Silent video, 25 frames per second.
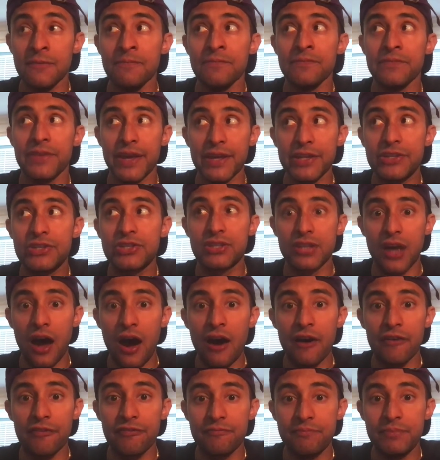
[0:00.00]
It's
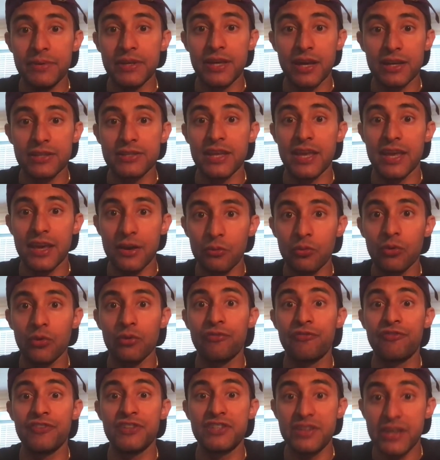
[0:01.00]
tough because it will
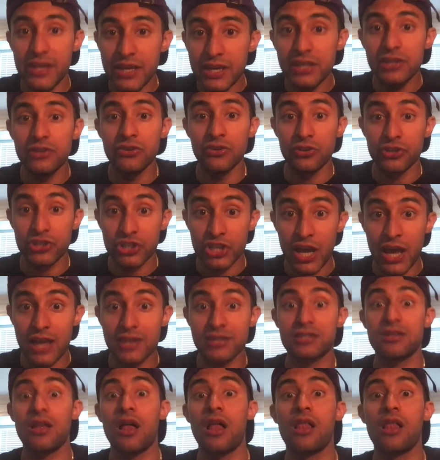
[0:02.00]
fatigue your chest